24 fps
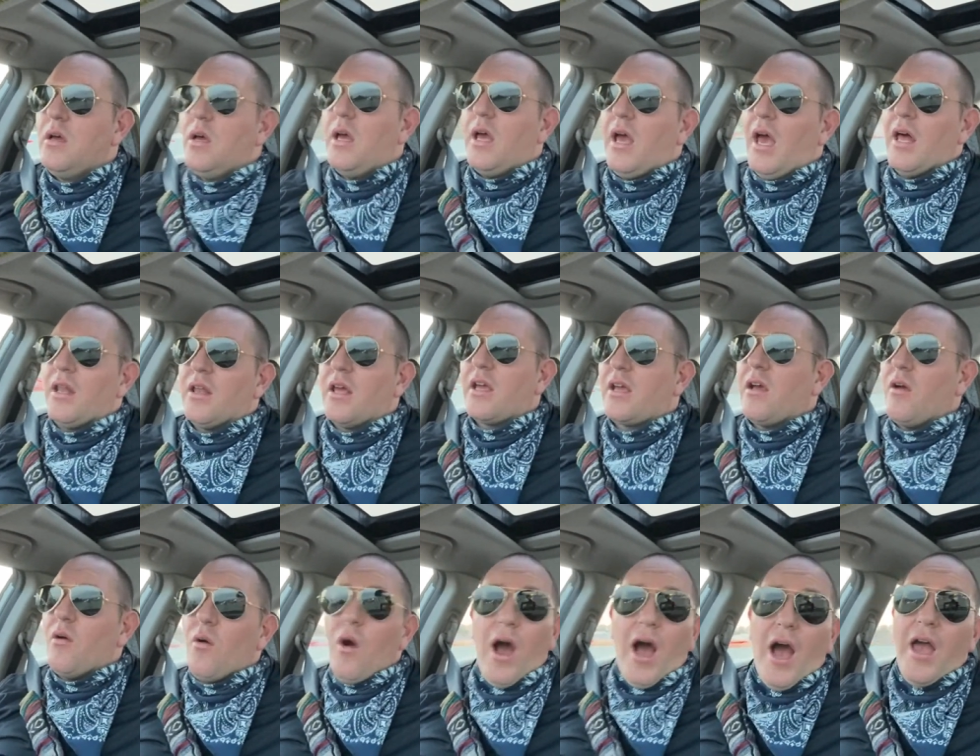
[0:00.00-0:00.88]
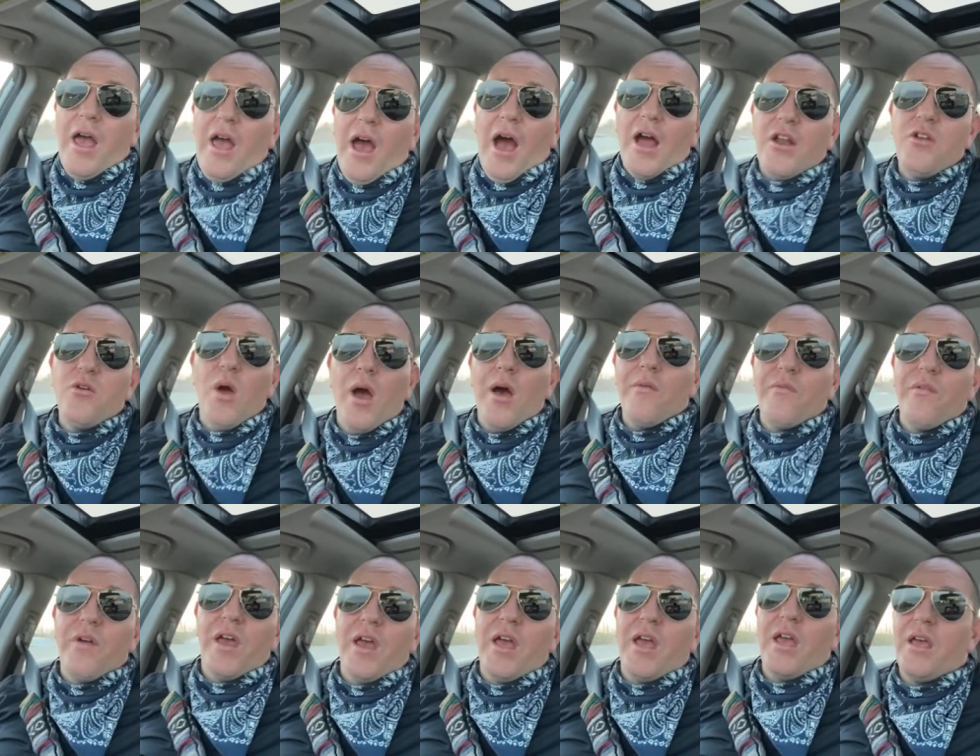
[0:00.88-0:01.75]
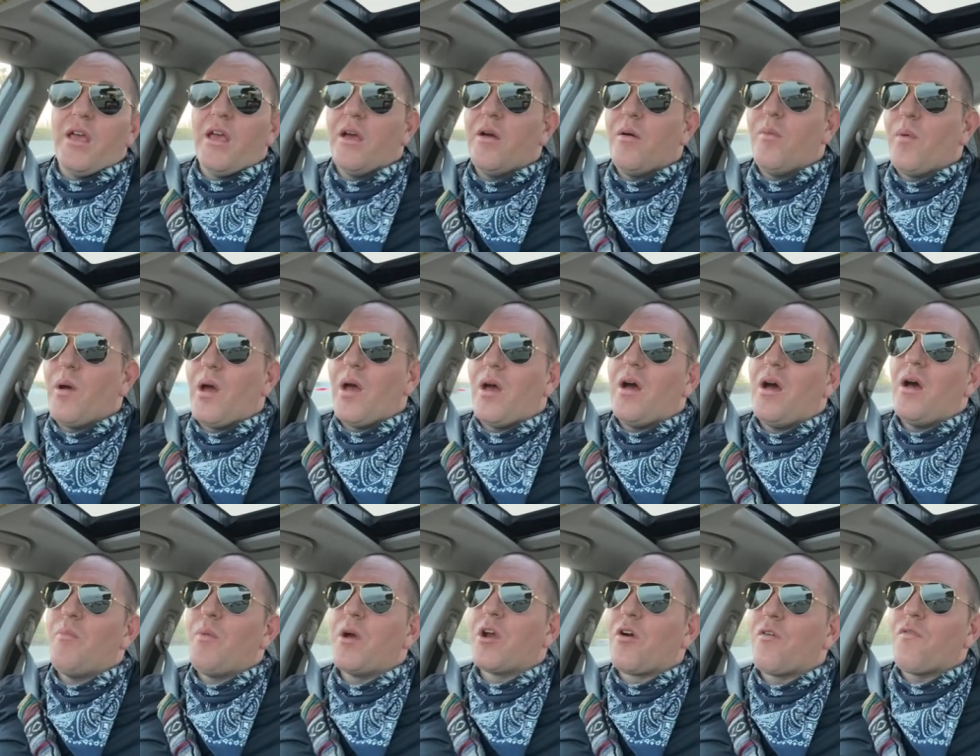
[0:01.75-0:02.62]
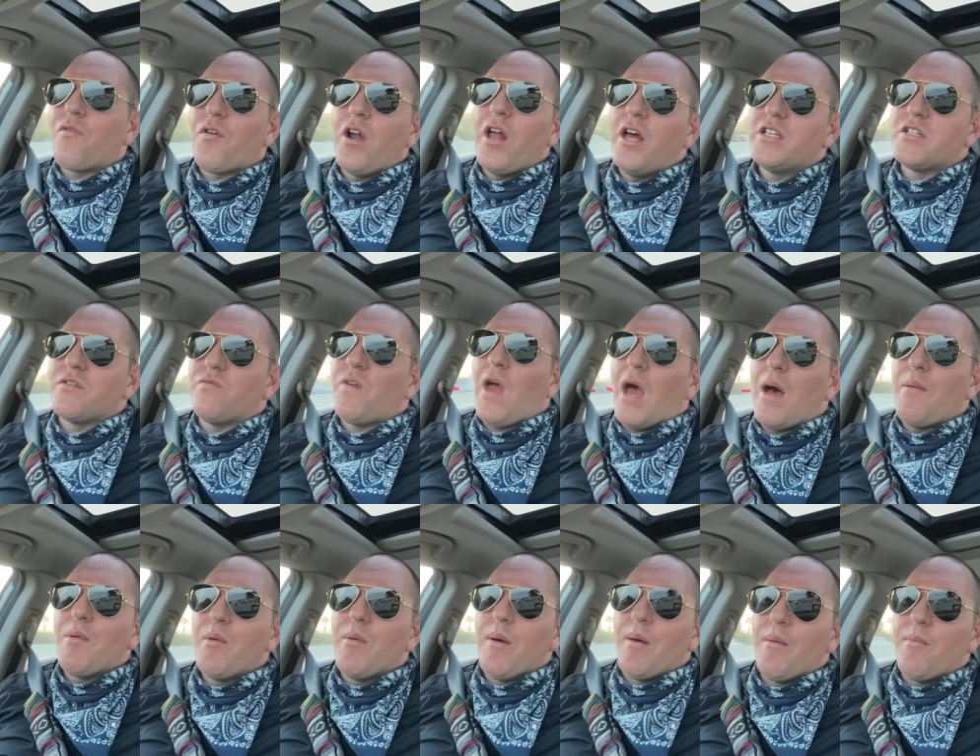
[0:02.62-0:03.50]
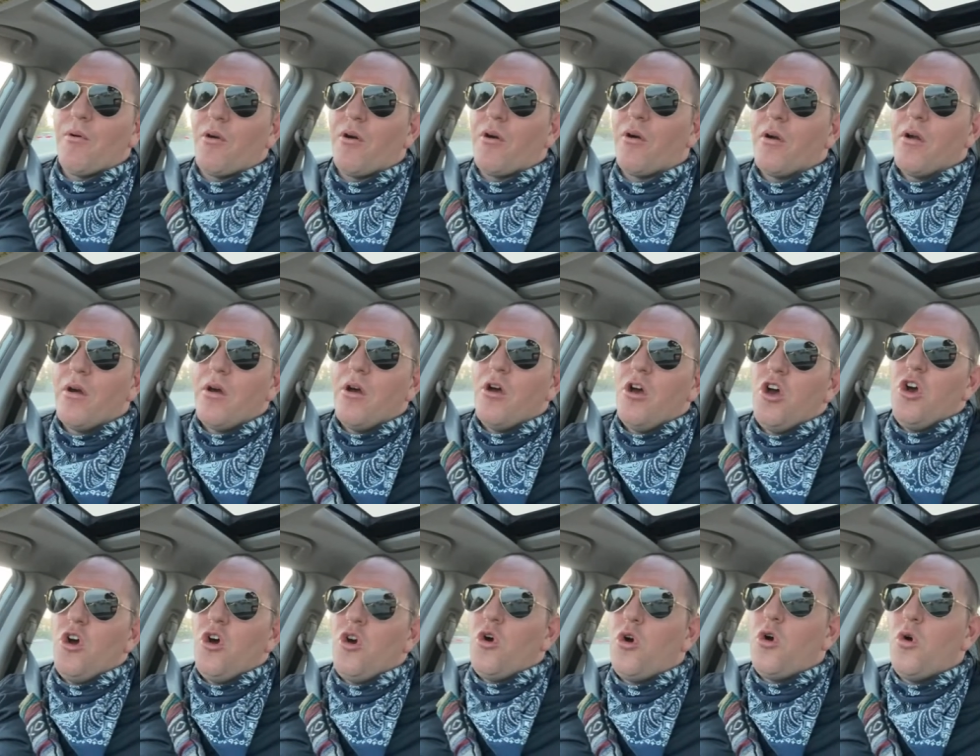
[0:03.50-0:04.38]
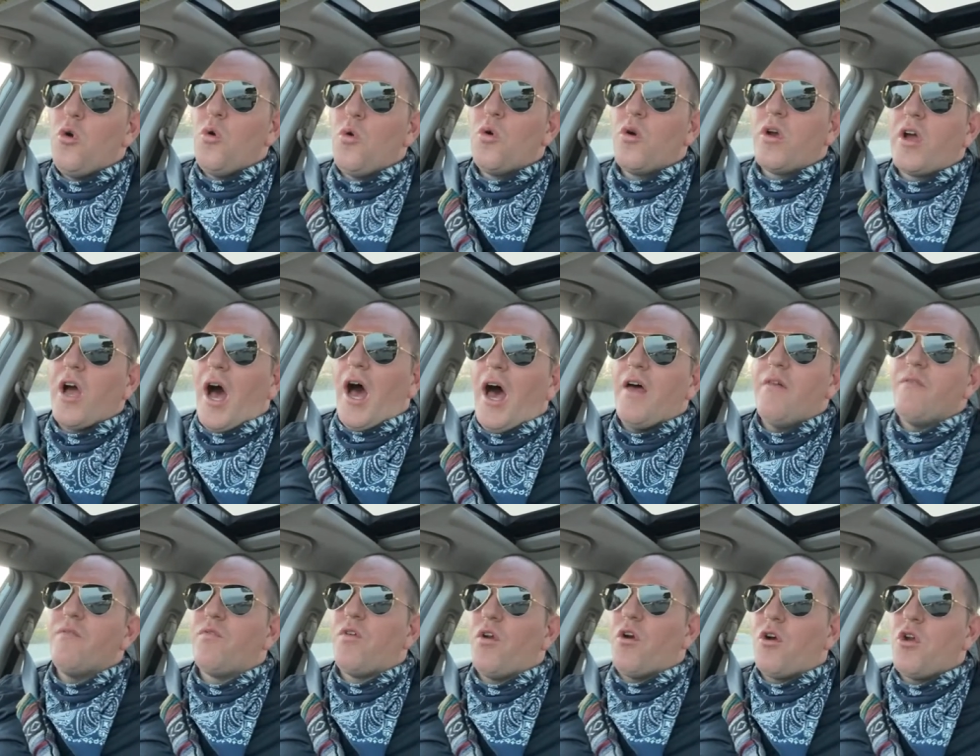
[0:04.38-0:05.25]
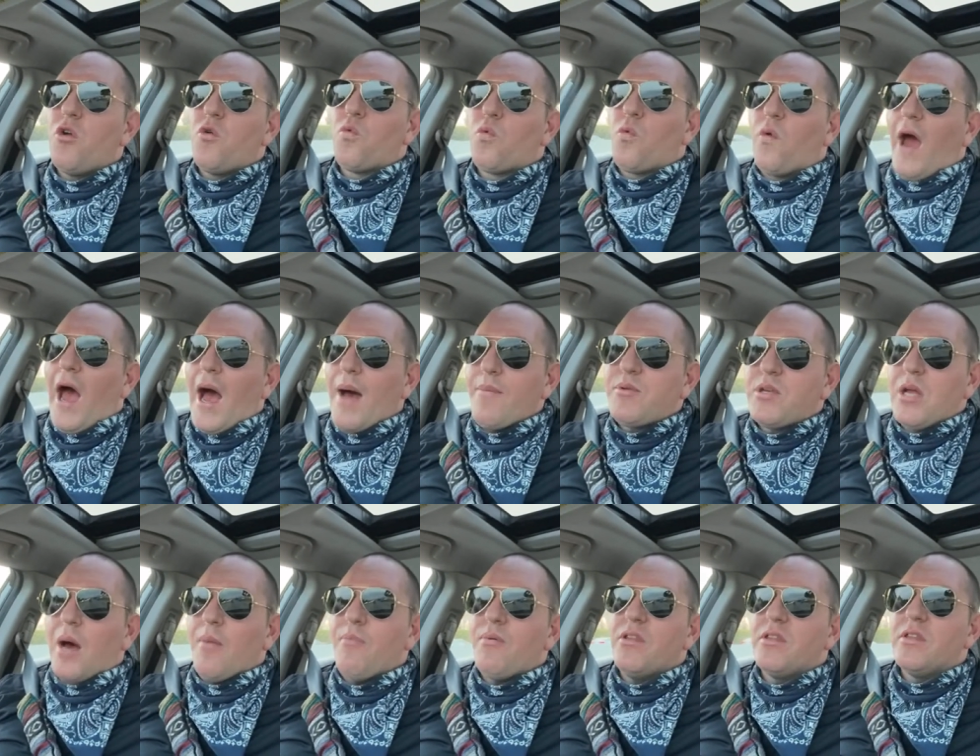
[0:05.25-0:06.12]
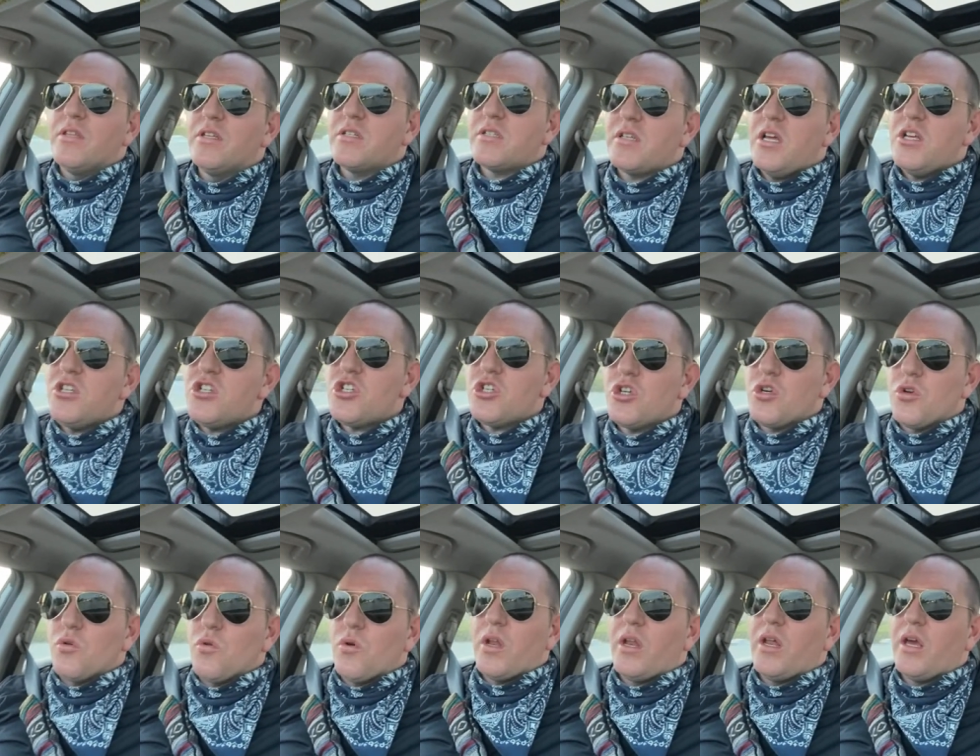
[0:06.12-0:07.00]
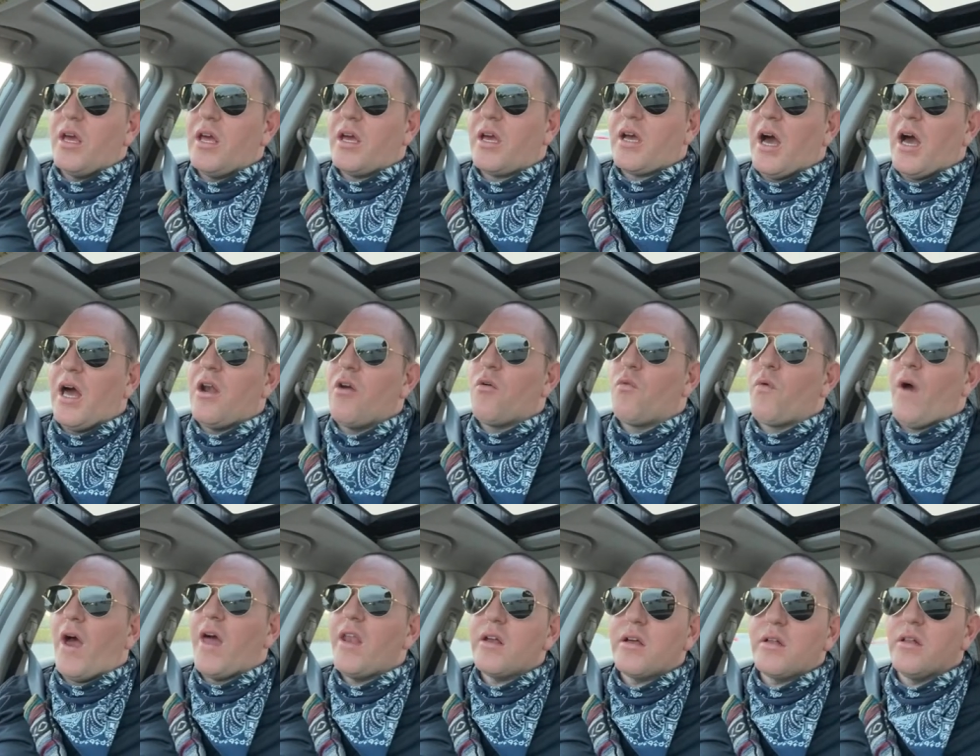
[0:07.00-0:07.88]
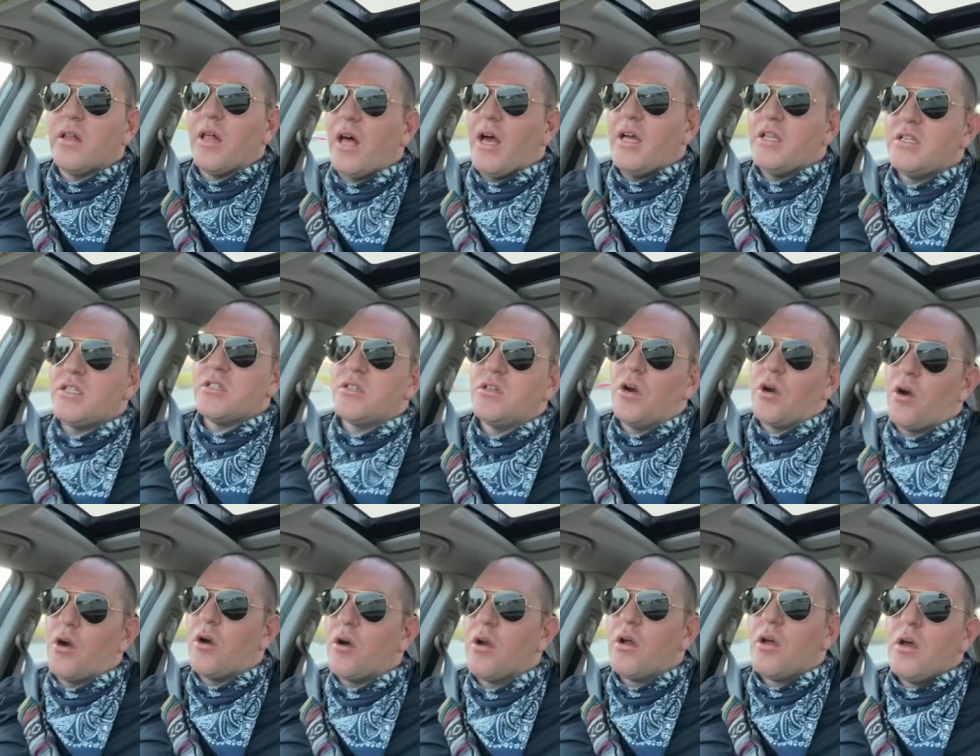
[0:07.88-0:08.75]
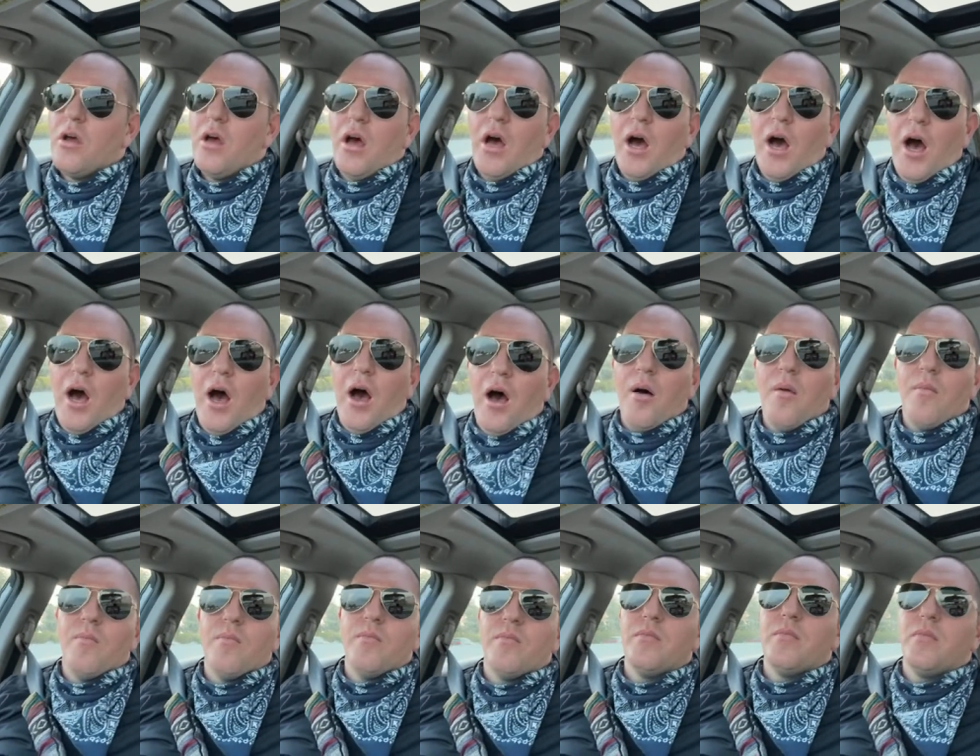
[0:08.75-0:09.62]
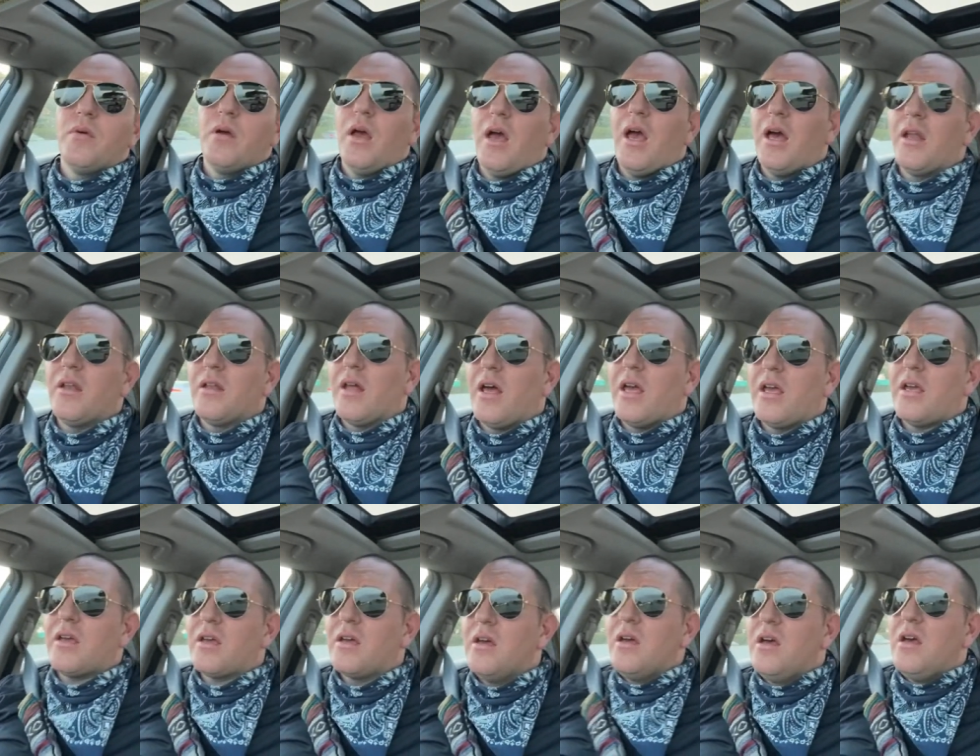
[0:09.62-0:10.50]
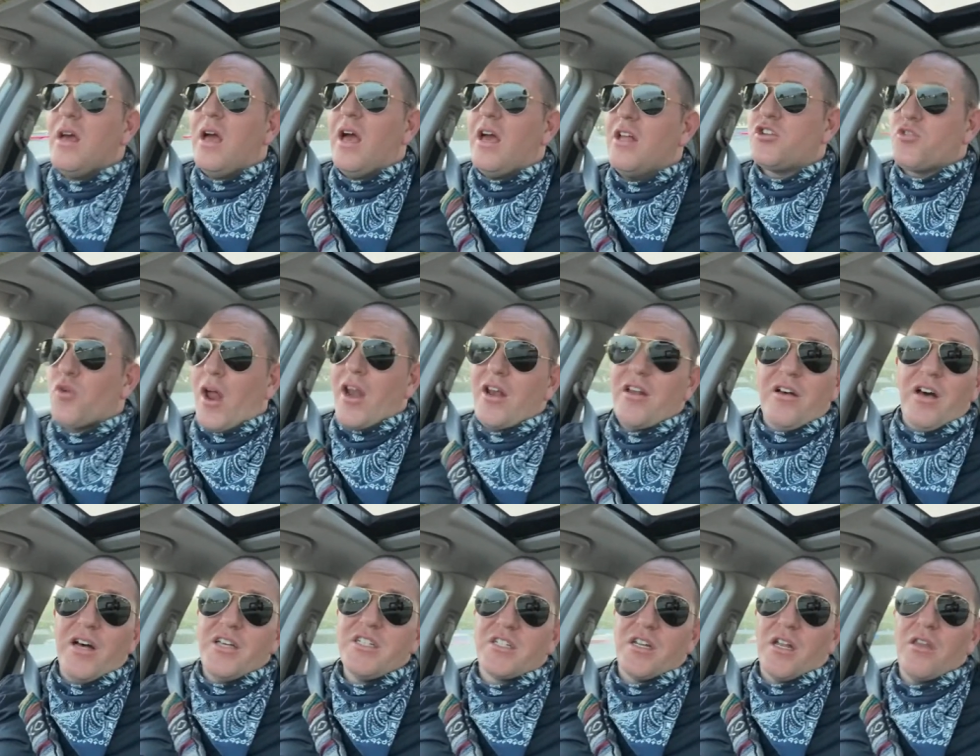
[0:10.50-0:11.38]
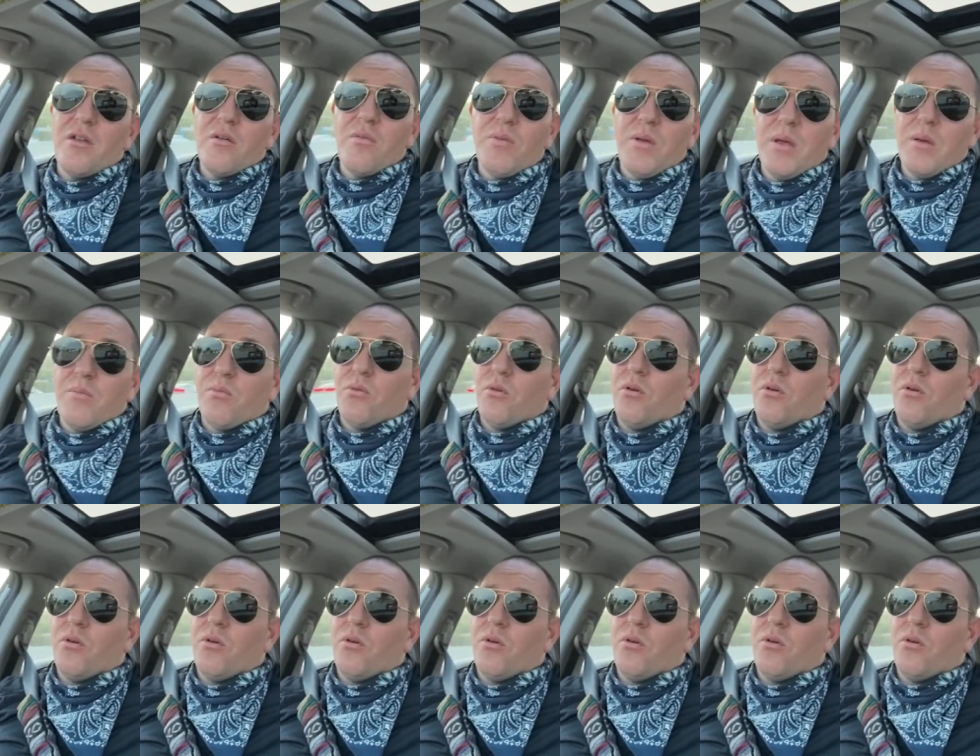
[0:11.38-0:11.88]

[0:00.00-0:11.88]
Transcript: And like I do have my girlfriend has a family member who got very wrapped up in this issue, and it kind of radicalized her. And like it's radicalized other people.